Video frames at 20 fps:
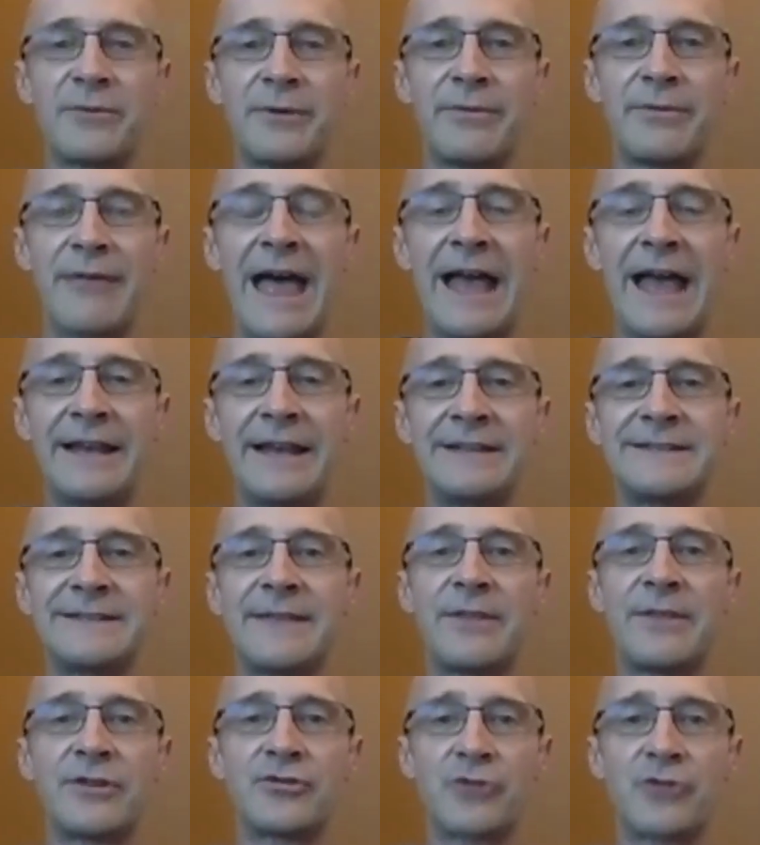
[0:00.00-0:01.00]
that is, at
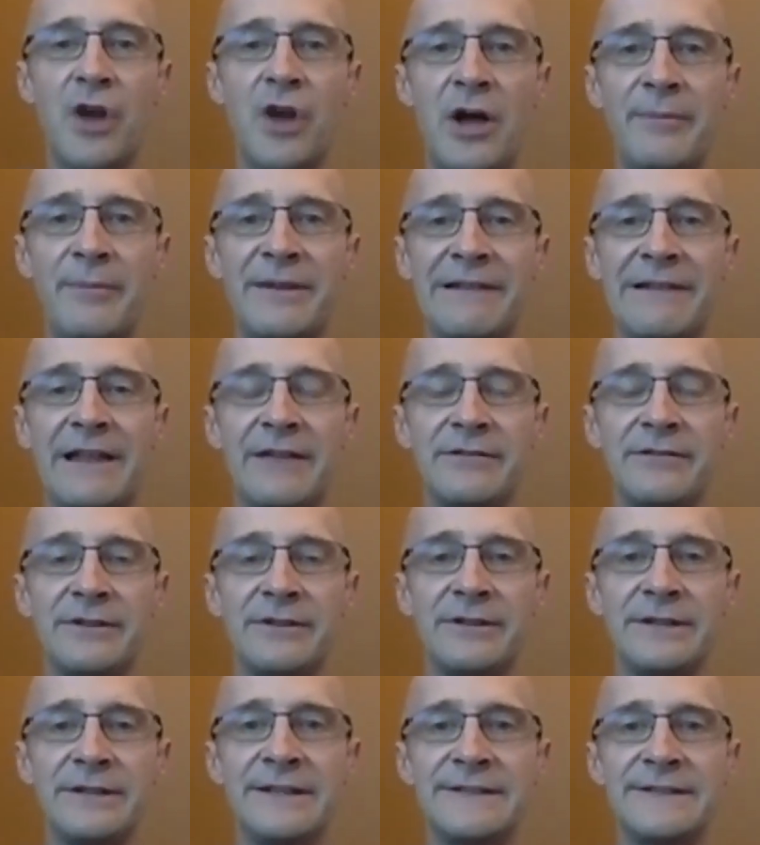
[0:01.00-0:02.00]
the trauma
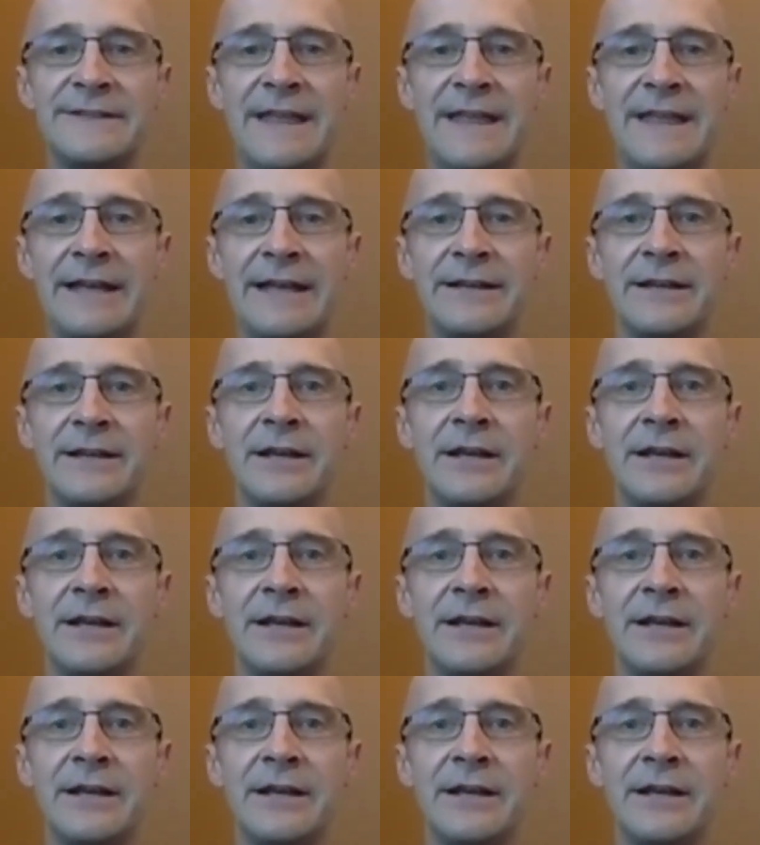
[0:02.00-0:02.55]
level, is that